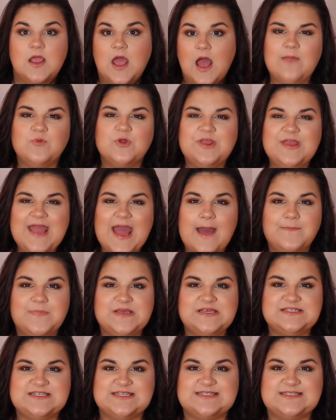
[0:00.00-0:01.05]
I'm really
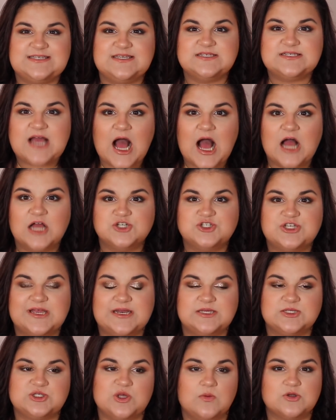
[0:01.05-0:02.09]
happy to see Taj
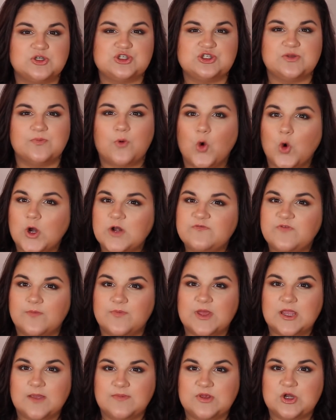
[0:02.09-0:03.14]
getting so much support from
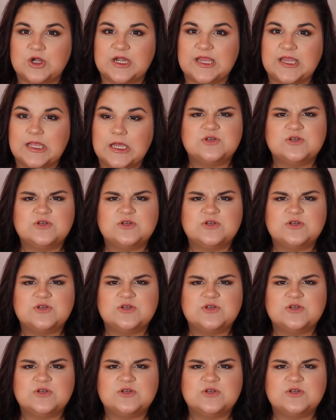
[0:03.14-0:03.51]
the community,